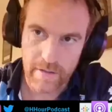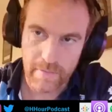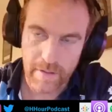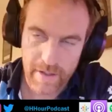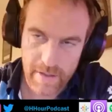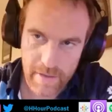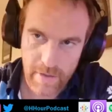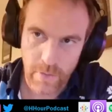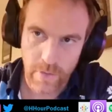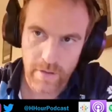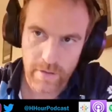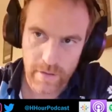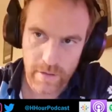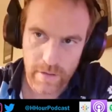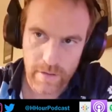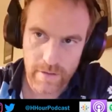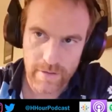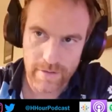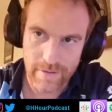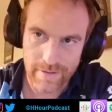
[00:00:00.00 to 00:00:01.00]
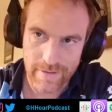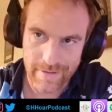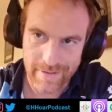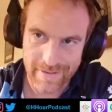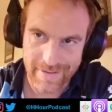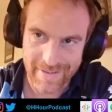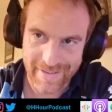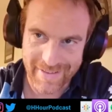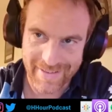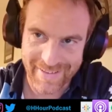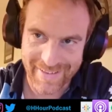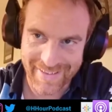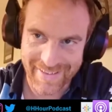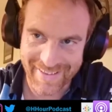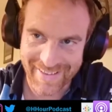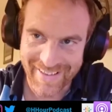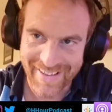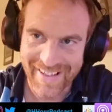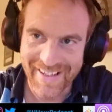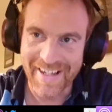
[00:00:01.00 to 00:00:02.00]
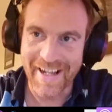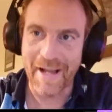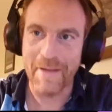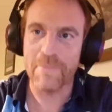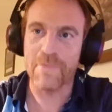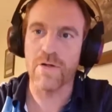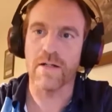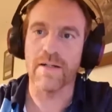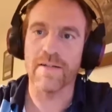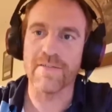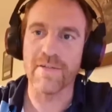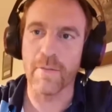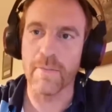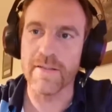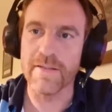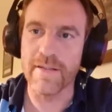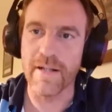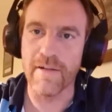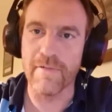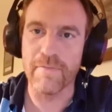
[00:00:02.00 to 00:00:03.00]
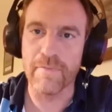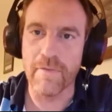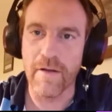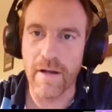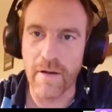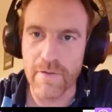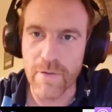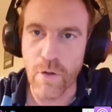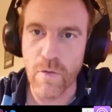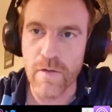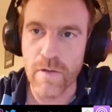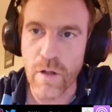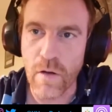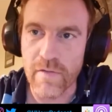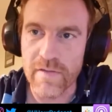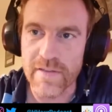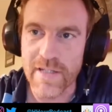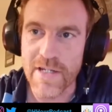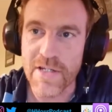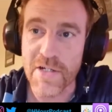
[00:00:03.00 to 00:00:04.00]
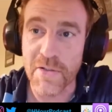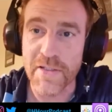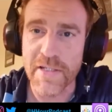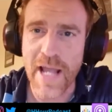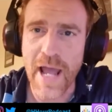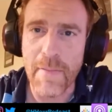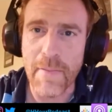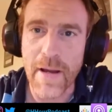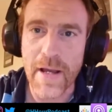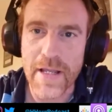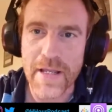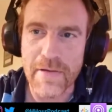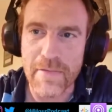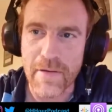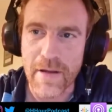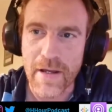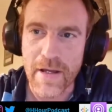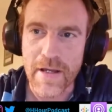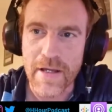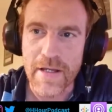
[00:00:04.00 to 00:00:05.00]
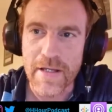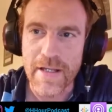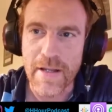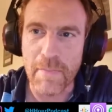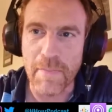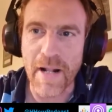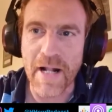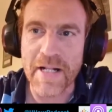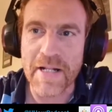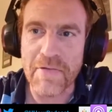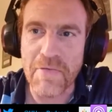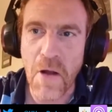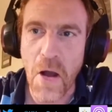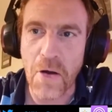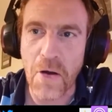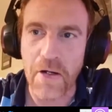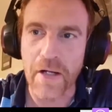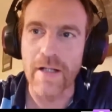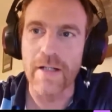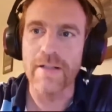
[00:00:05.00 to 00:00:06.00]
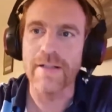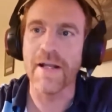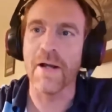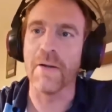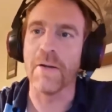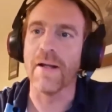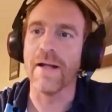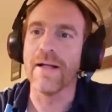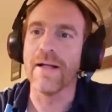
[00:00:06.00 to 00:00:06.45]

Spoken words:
my thought, I'm trying to stop myself on all the conversation going, yeah, but you're bloody wrong. No.